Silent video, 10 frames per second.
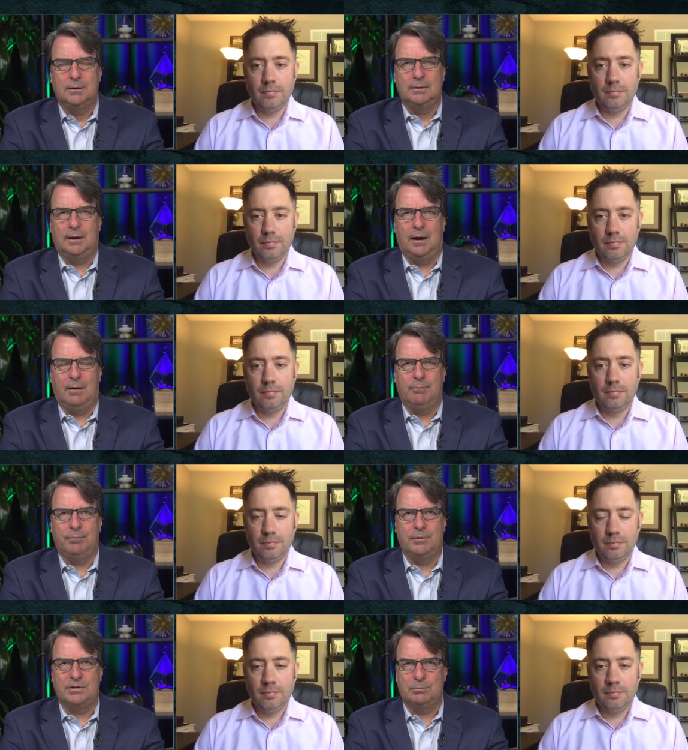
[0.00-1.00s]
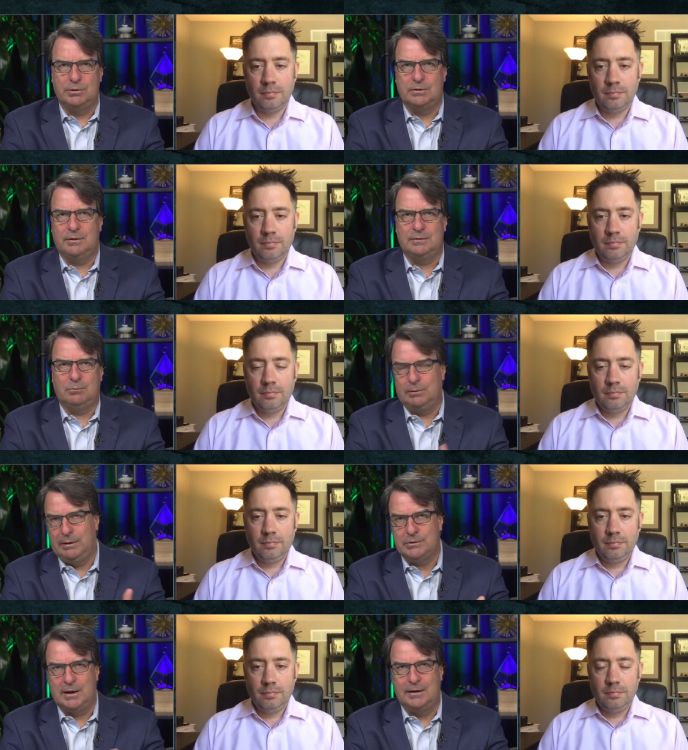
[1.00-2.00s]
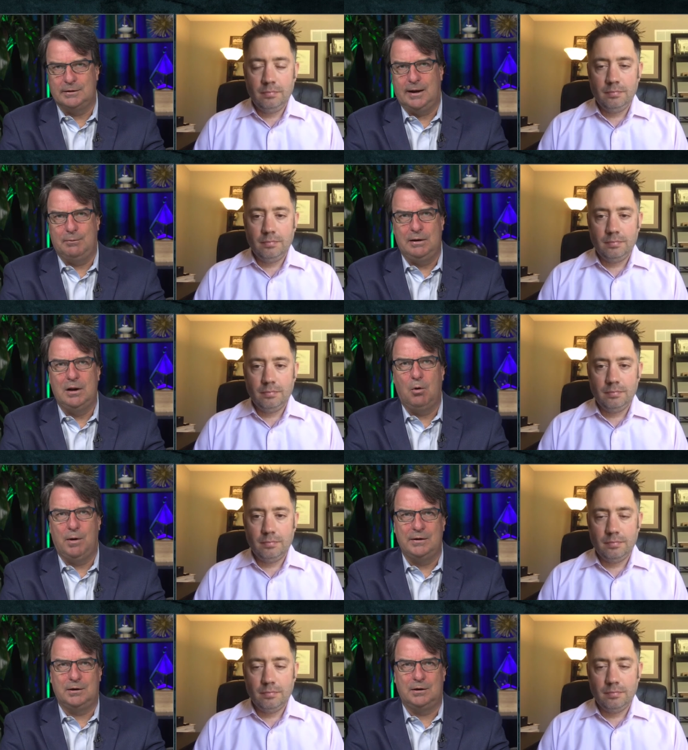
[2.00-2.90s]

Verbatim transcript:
Speaker 1: What we were saying is like, hey, we know when to